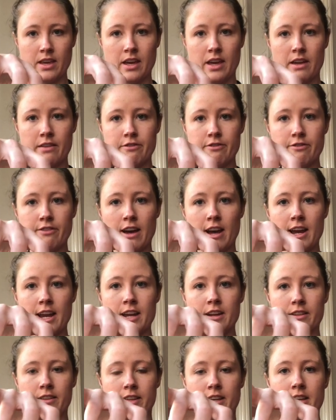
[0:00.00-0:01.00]
And
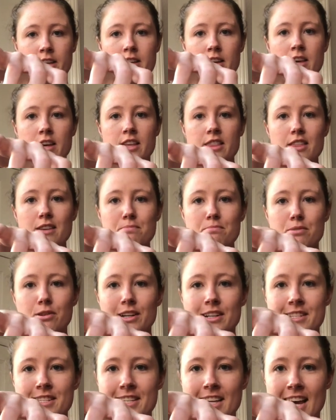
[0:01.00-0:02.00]
finally, the
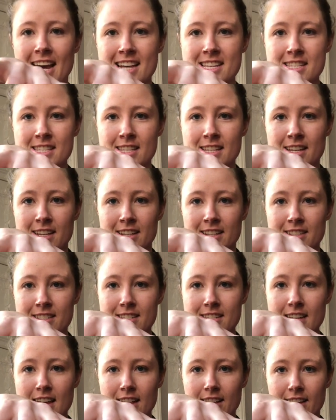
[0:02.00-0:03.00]
princess
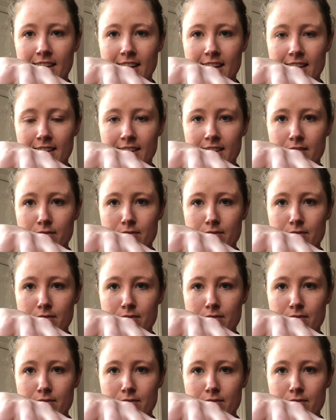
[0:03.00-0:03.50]
delicately